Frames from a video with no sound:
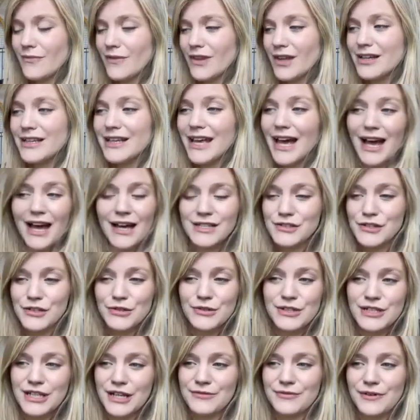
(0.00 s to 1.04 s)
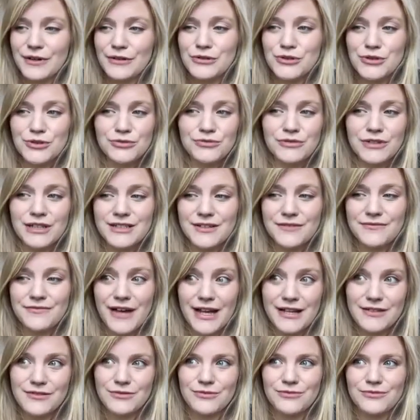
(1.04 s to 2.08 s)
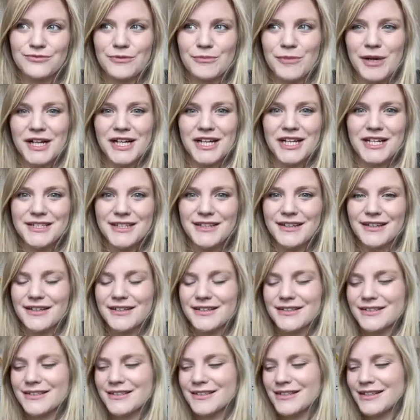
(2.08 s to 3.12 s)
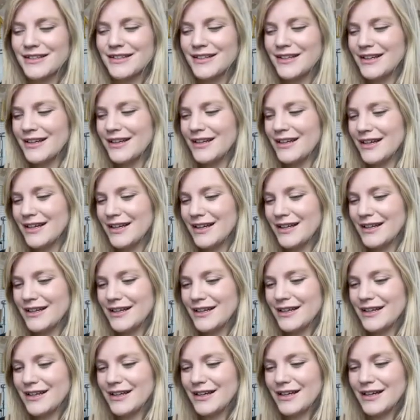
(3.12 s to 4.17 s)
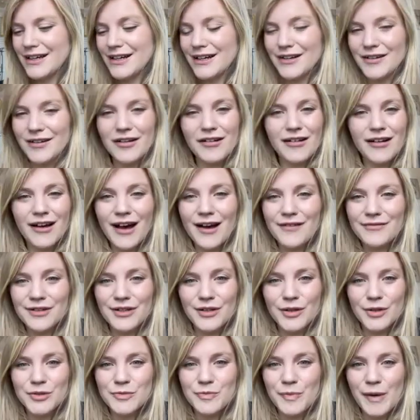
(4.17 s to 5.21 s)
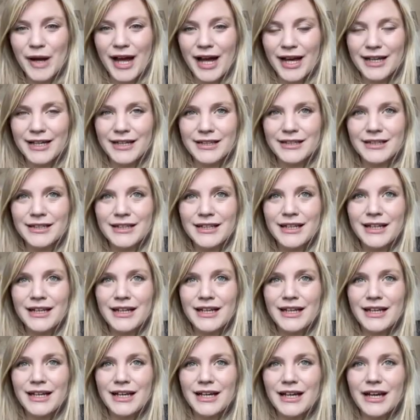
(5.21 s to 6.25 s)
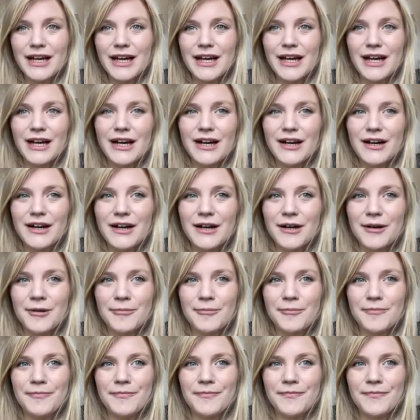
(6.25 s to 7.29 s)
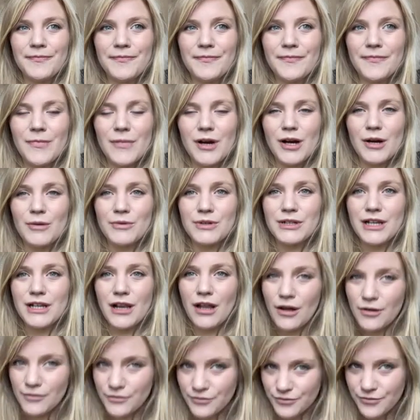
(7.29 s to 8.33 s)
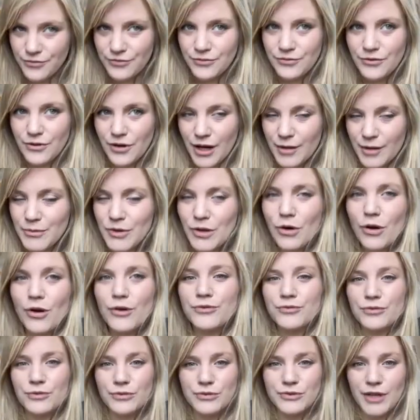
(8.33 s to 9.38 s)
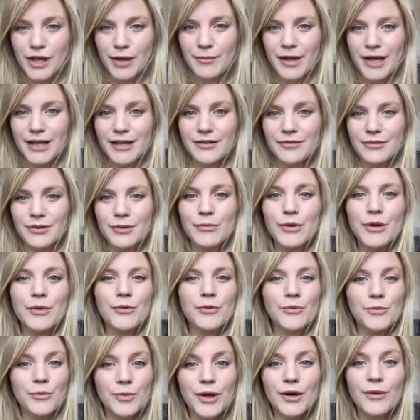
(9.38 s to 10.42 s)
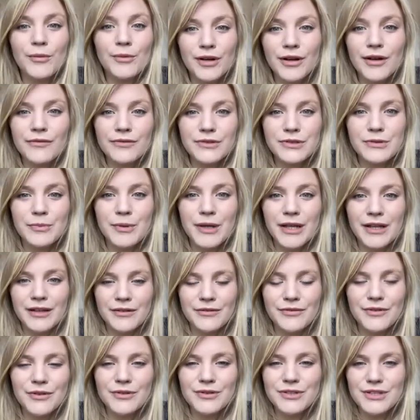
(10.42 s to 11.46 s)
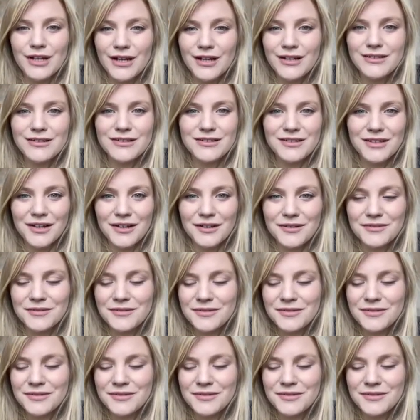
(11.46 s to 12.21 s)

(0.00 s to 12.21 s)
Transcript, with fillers: yeah, as soon as I found jewelry as a vessel for my ideas, I, I haven't looked back. And um, I would love I'm not a full time maker at the moment, but I would love to be in the future. So